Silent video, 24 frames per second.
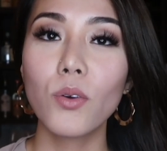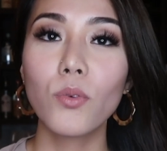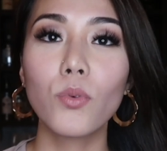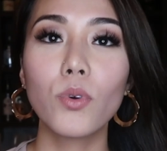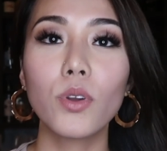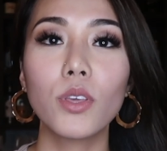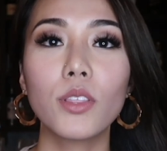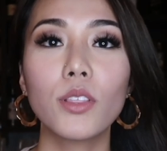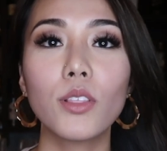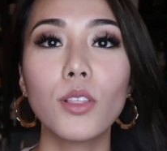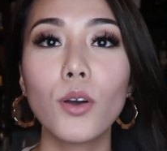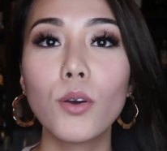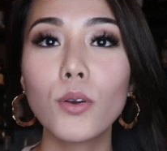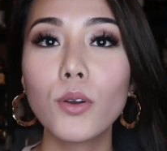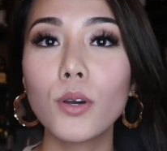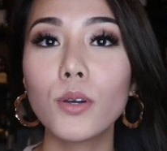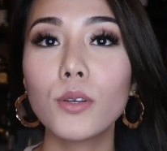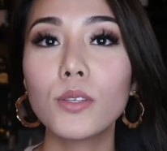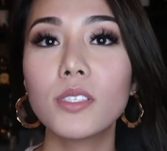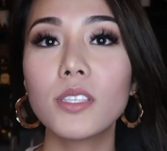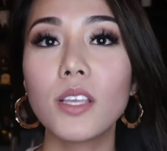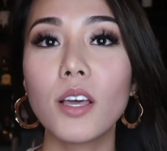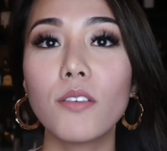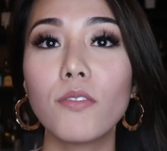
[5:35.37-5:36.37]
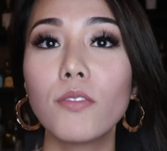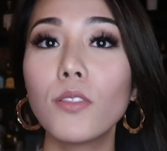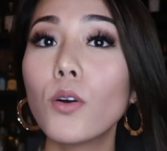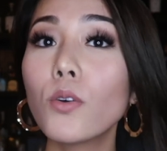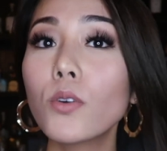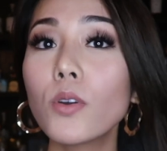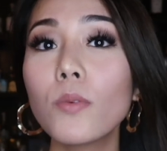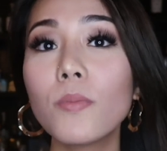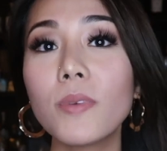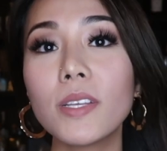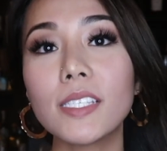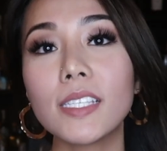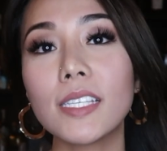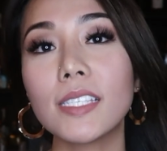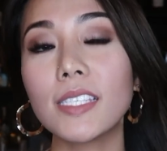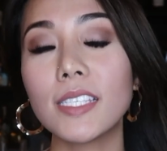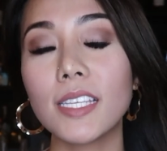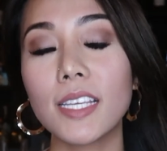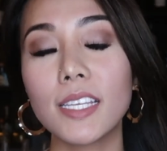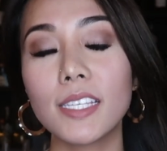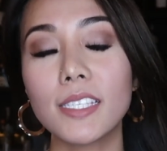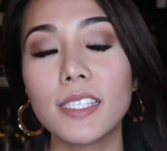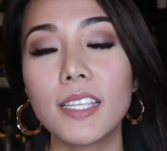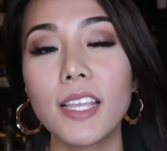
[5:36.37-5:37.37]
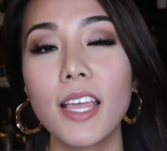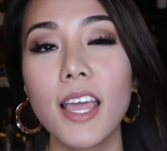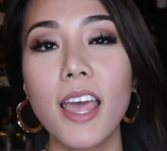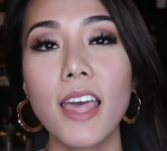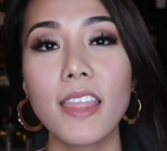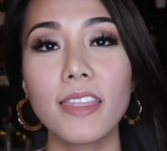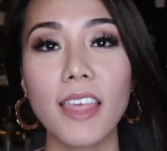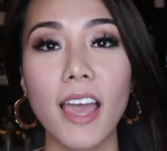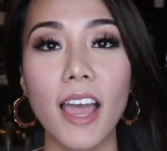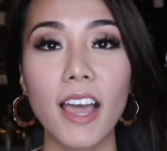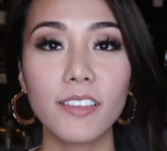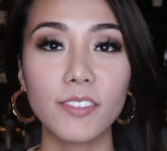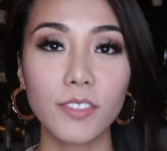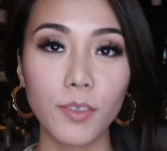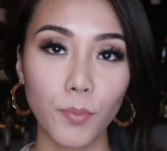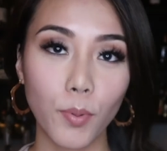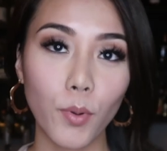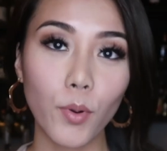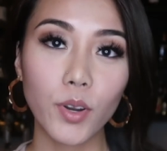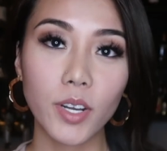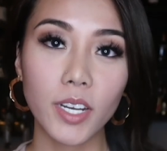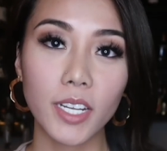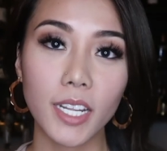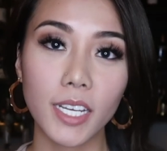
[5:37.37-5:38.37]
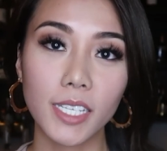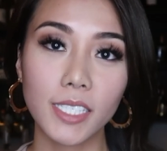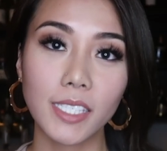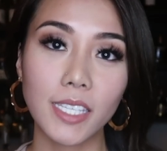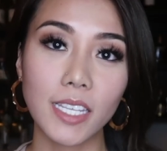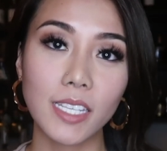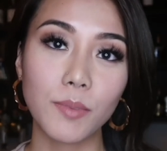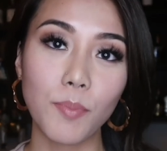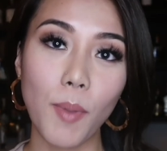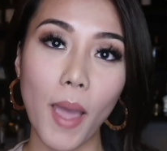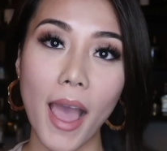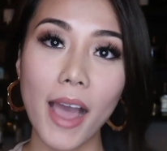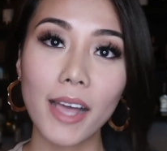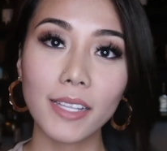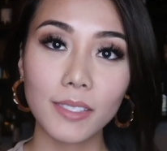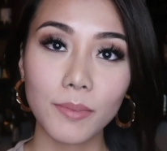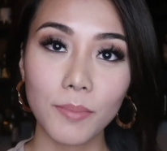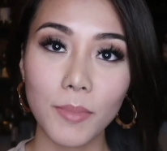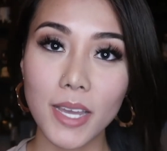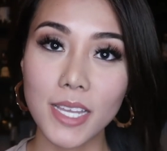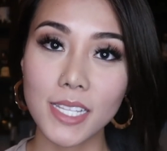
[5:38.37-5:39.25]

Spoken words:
with logos of local businesses that have supported us these past